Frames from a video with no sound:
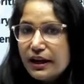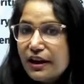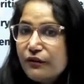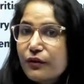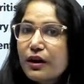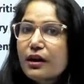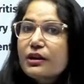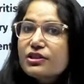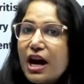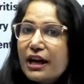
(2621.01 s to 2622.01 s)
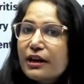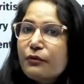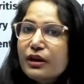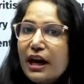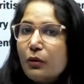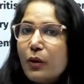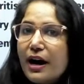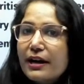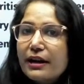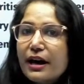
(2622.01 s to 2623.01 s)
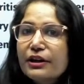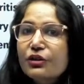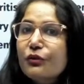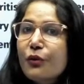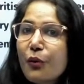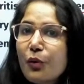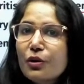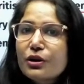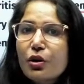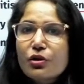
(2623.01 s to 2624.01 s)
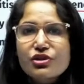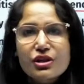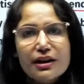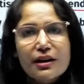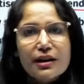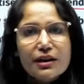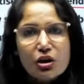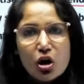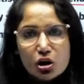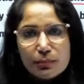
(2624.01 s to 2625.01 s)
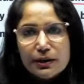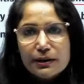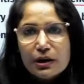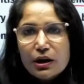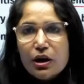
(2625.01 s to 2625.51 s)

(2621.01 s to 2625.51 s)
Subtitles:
if China would acquire a kind of hold on Sri Lankan economy.